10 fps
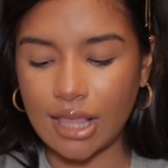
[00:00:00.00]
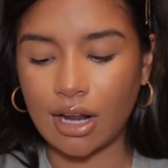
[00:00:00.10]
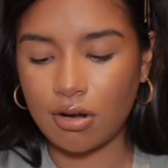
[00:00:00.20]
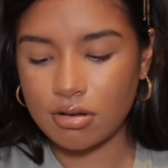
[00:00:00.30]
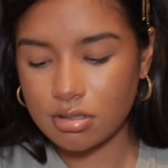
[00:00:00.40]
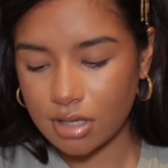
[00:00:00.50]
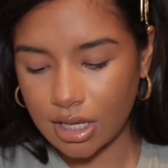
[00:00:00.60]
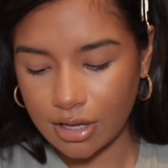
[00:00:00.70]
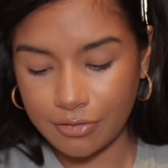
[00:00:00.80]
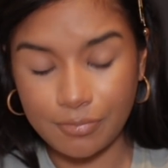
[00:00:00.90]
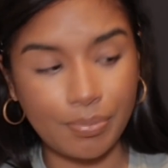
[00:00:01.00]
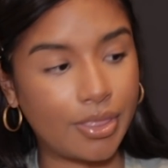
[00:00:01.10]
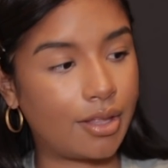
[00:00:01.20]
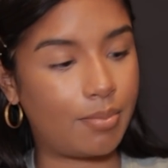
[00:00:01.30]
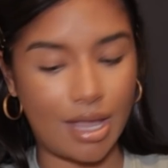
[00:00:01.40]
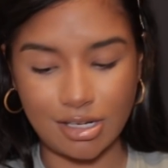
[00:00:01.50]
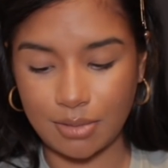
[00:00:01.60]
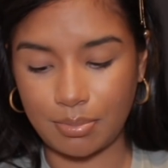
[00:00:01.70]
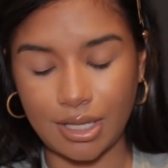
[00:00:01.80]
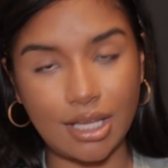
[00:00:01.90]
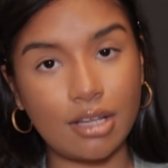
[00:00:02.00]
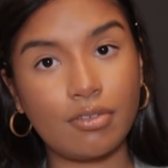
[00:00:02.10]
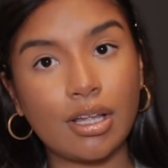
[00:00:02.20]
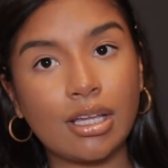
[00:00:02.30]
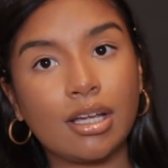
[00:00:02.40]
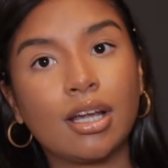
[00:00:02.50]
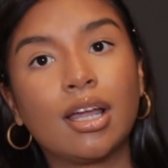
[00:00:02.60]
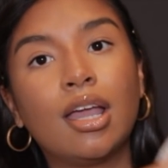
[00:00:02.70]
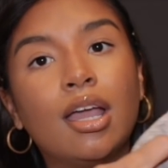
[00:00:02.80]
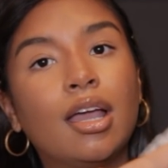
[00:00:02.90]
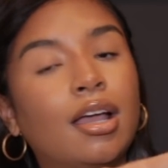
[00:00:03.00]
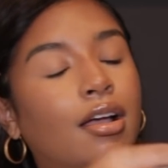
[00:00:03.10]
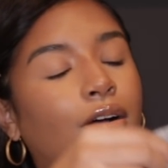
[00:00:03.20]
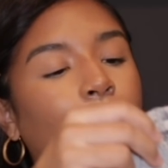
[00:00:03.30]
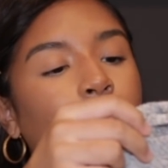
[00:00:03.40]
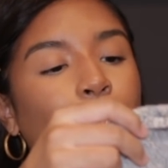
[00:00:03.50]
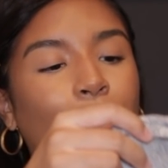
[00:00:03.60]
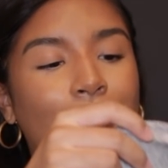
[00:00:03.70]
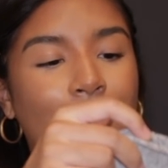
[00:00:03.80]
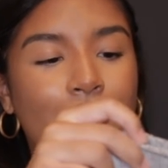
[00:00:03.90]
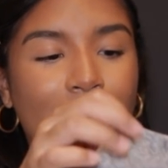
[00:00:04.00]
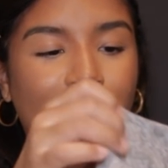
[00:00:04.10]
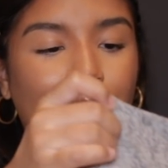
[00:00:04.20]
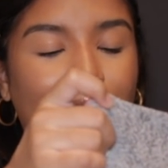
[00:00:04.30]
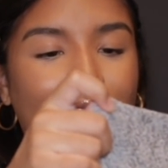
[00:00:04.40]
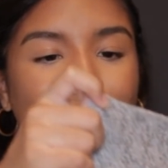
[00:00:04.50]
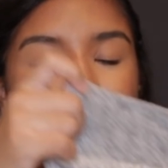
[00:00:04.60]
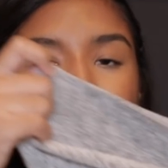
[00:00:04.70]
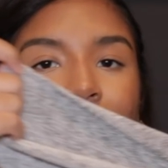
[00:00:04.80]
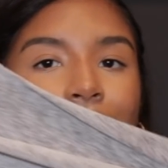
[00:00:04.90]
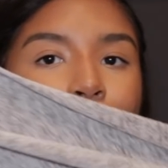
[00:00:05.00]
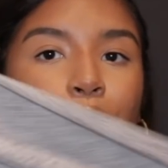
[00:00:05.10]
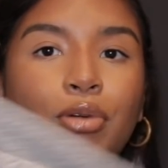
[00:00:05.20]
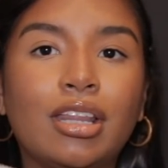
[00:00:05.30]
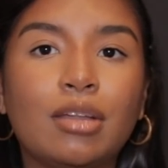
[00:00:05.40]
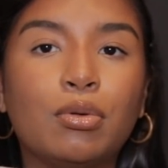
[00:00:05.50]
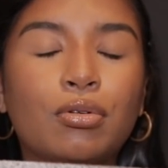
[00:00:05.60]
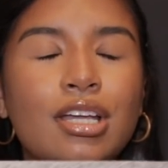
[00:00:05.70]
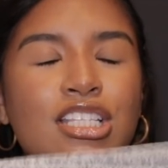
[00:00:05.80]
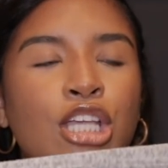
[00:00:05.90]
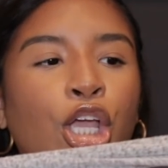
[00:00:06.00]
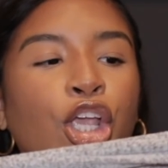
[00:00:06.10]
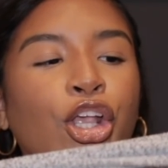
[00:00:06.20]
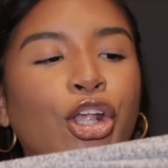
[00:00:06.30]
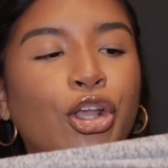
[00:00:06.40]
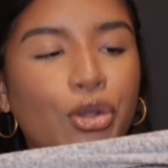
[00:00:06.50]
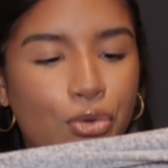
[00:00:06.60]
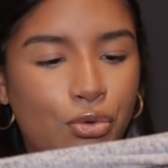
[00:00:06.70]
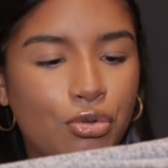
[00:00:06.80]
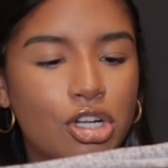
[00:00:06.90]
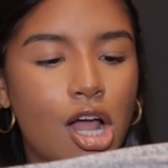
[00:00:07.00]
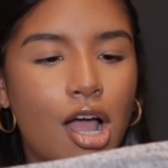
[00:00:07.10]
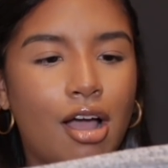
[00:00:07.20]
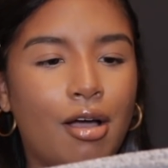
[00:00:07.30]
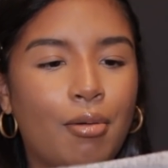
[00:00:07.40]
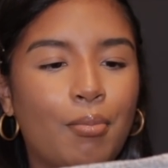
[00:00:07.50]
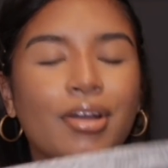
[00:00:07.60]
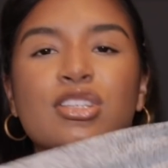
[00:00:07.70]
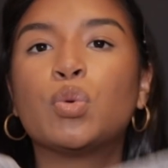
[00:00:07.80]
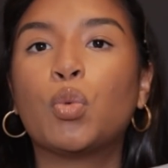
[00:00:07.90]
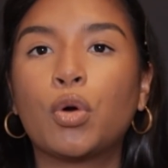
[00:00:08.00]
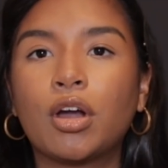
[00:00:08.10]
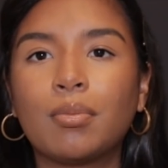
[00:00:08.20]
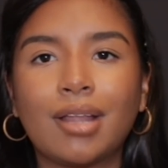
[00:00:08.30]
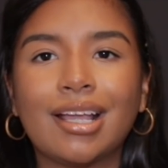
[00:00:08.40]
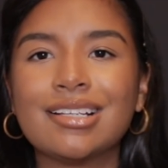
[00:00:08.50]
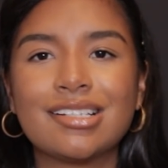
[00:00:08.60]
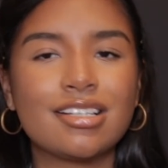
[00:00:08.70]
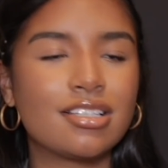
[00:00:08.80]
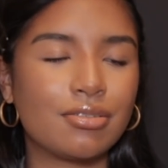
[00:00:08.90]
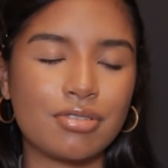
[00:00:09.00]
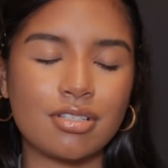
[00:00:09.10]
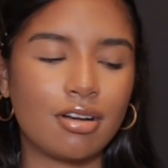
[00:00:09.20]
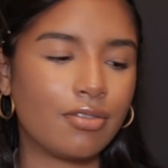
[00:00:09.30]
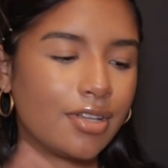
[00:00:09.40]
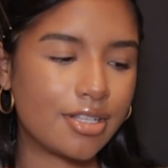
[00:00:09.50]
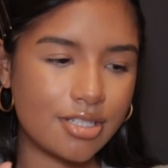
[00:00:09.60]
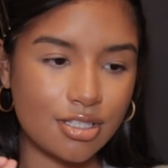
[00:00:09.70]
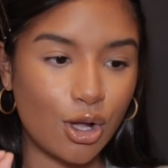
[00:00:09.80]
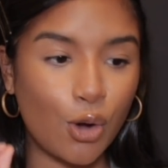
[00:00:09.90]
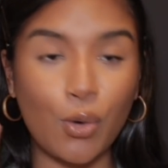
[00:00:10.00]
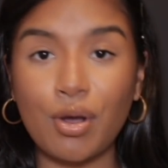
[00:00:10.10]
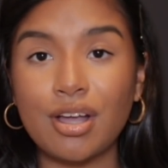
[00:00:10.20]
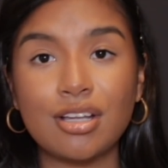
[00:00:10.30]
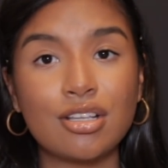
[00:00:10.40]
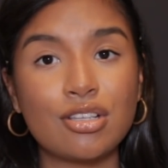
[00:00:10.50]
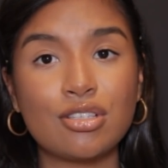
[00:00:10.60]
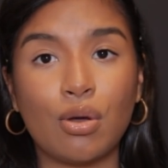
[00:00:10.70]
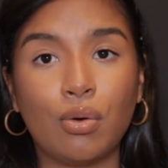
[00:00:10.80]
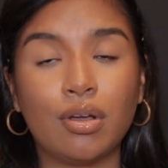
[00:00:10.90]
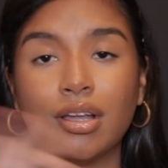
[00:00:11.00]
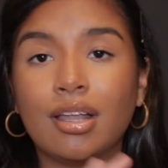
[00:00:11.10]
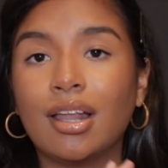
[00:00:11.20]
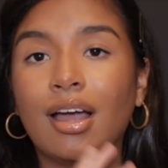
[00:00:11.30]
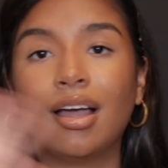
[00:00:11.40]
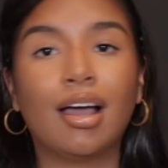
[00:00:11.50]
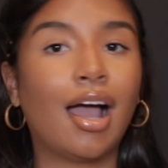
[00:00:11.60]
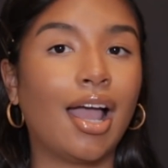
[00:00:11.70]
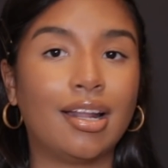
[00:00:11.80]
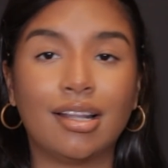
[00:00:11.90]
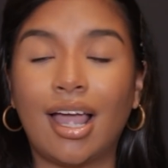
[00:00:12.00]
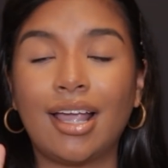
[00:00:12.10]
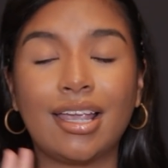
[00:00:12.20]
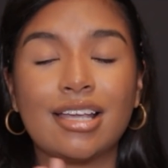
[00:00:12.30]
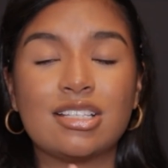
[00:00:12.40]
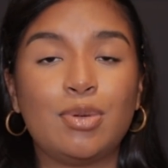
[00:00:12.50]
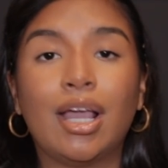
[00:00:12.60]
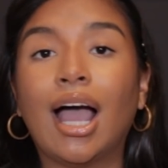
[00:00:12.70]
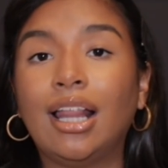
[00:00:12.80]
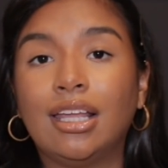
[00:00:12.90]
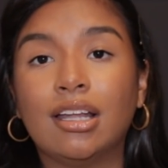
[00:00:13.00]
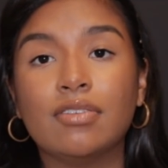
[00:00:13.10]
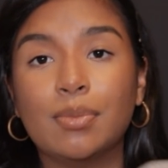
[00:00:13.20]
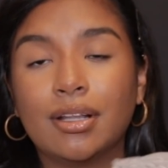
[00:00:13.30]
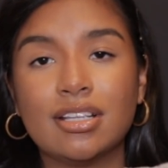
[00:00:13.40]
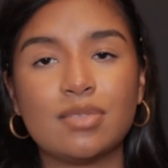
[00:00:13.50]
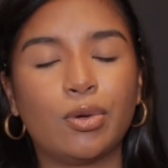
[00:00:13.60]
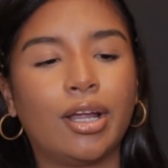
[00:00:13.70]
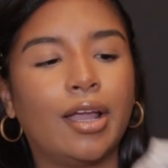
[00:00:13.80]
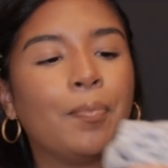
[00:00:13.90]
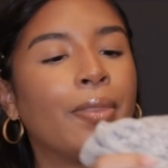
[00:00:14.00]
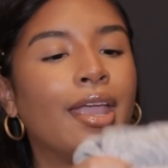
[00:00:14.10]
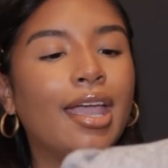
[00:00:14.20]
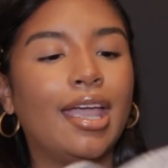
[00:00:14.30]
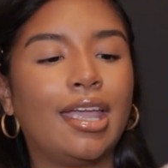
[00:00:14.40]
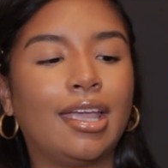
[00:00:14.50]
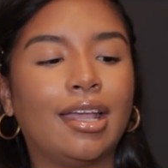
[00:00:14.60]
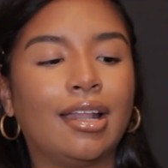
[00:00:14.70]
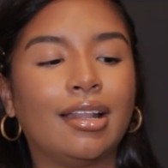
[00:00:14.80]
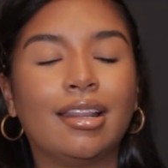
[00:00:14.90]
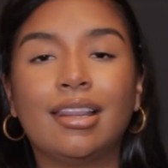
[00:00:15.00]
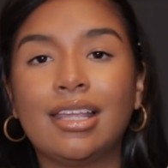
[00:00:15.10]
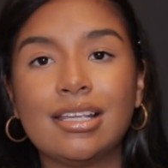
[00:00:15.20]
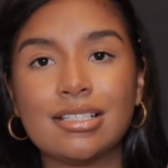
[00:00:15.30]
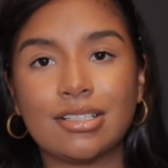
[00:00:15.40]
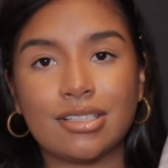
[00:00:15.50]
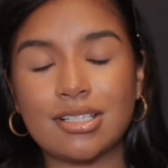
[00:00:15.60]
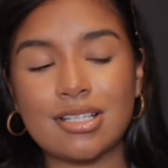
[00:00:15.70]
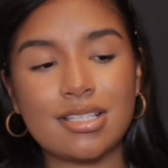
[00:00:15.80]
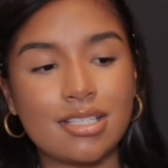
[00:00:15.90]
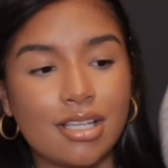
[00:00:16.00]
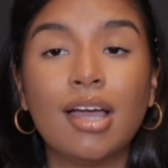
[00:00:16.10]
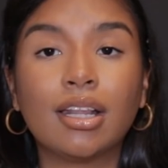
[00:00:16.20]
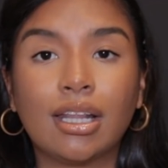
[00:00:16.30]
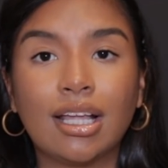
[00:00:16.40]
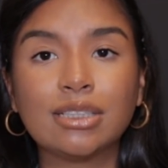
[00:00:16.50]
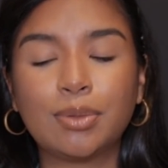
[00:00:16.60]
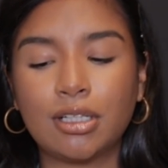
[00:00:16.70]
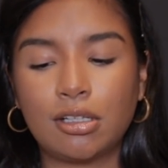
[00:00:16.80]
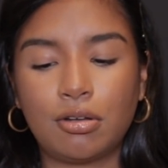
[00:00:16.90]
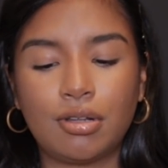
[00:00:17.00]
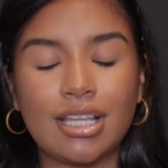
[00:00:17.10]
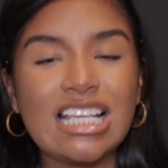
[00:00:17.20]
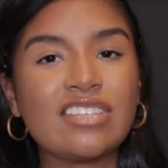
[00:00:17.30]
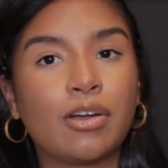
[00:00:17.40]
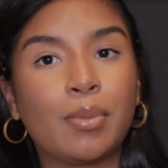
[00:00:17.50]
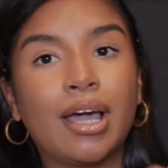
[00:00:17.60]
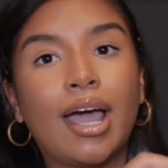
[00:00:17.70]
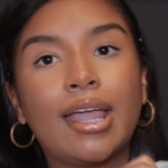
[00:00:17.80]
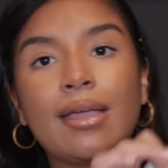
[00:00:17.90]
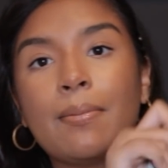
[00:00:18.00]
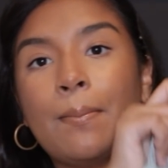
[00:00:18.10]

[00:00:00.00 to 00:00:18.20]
then I also have the matching blanket right here one of our favorite blankets again breathable it's huge um but it's warm like it's just so soft it's so so good I, I can't speak highly enough about this brand and these are just the next bit of clothing is from Kyte